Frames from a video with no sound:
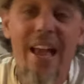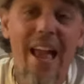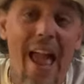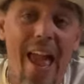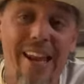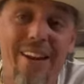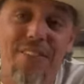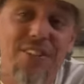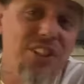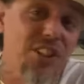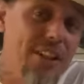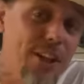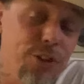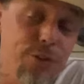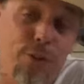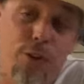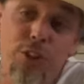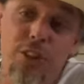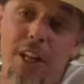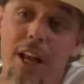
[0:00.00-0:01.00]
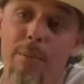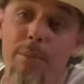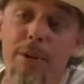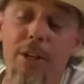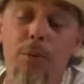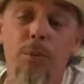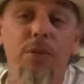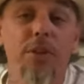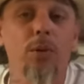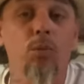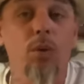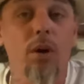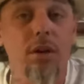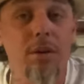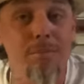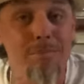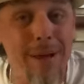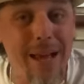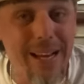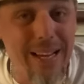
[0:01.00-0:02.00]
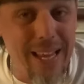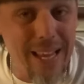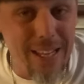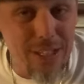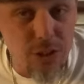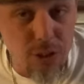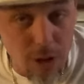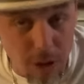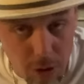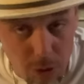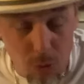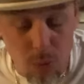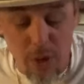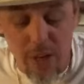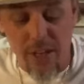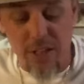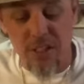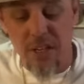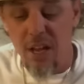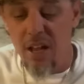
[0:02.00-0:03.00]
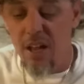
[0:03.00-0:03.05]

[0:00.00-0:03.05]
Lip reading: And if this is not your first time here, well, then welcome back as always.